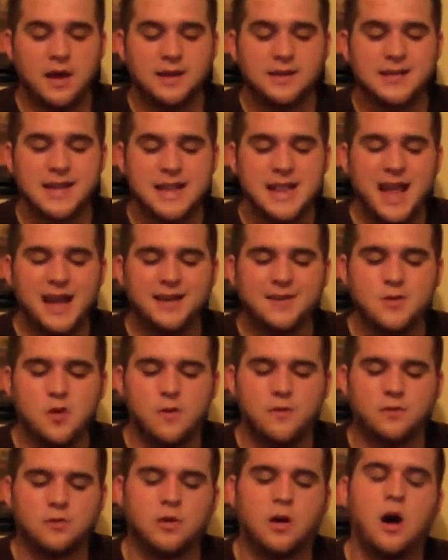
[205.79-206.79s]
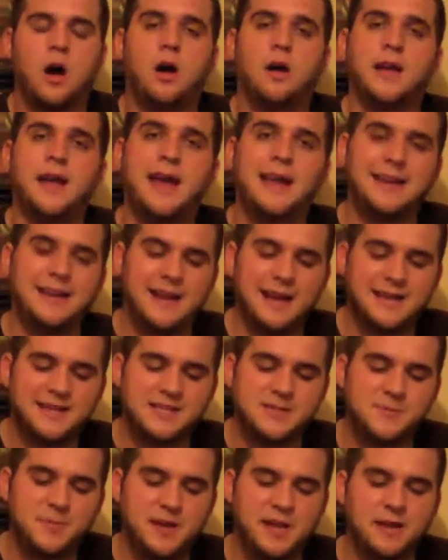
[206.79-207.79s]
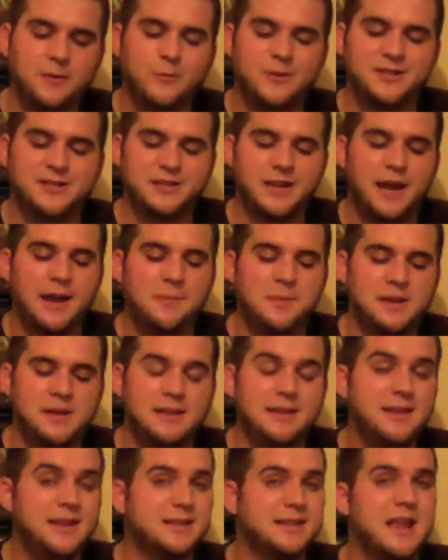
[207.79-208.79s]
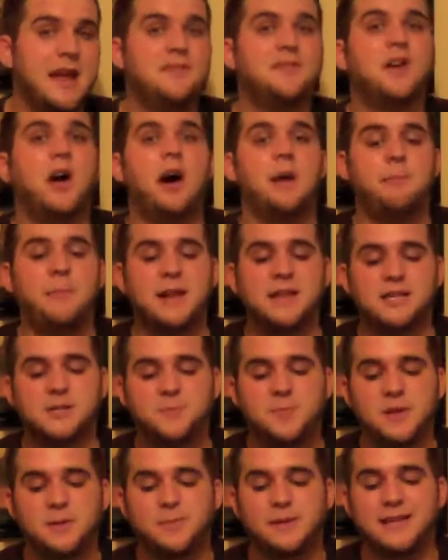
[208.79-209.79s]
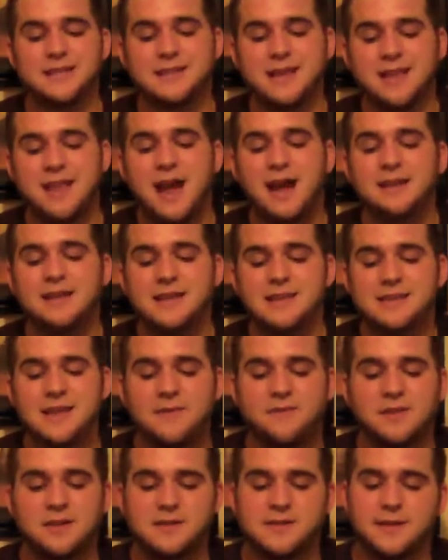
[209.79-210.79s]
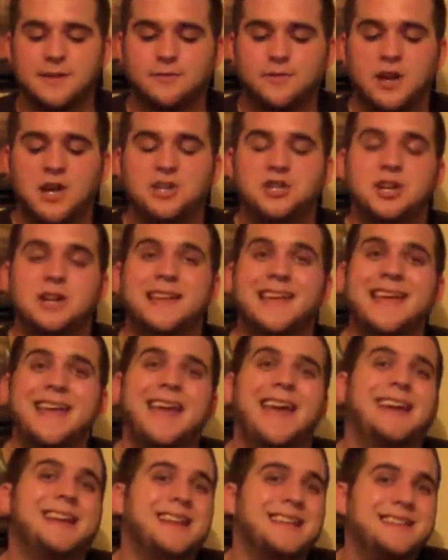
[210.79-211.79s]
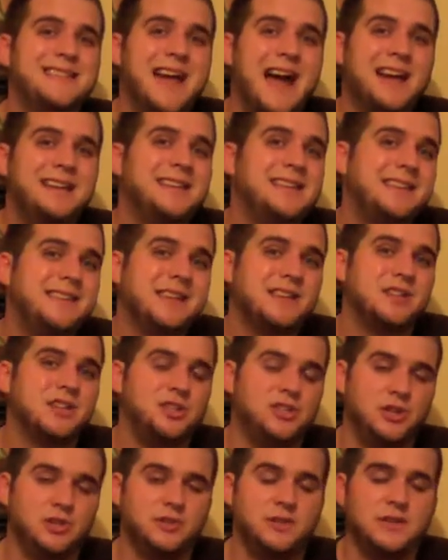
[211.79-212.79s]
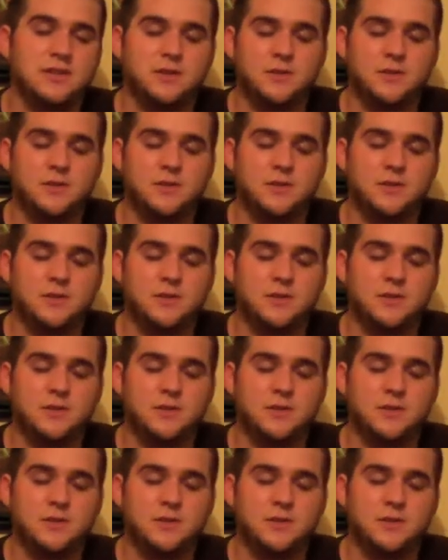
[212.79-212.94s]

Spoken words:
He's a 90 overall, 89 speed, which, I mean, doesn't have top end speed, but he's a 97 acceleration and a 96 agility.